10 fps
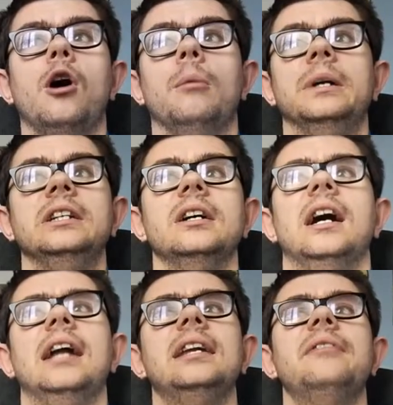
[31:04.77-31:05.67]
me.
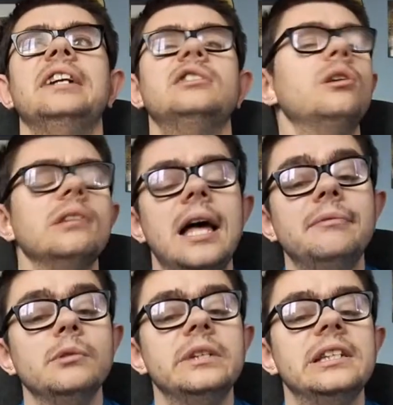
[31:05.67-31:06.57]
And if I don't
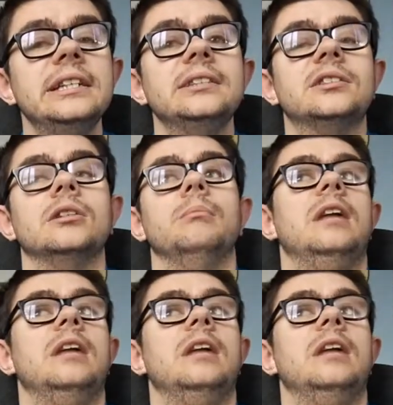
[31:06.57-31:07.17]
ever release them,